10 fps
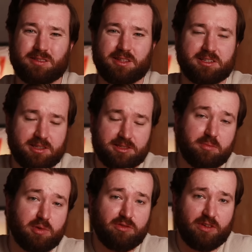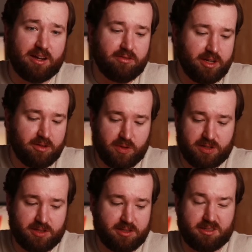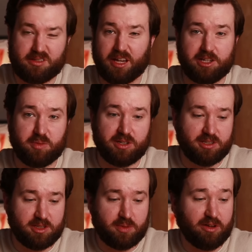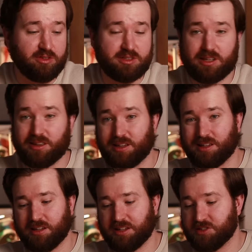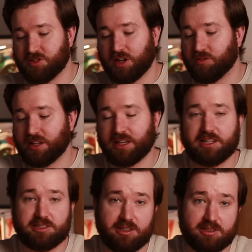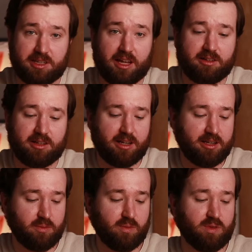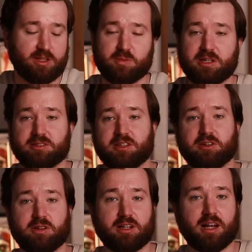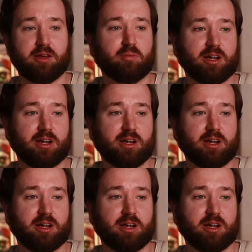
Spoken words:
There's the simple flat rate, which is HMRC's preference, I think, and is generally easier to calculate. This means that you can claim